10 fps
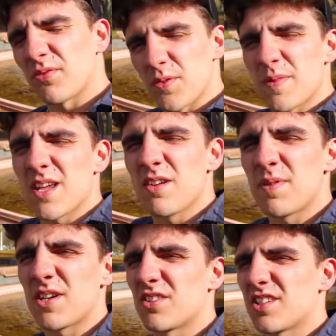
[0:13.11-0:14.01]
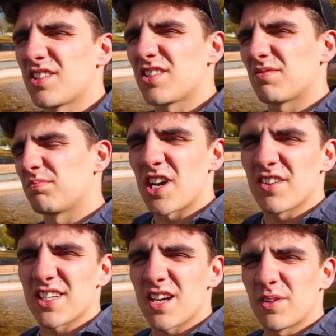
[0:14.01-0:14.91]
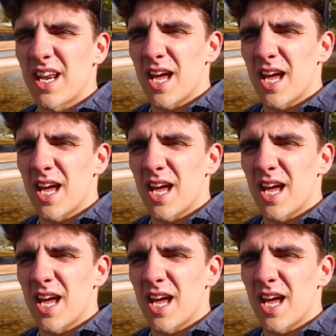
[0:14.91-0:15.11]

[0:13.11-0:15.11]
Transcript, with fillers: for me because I was here when it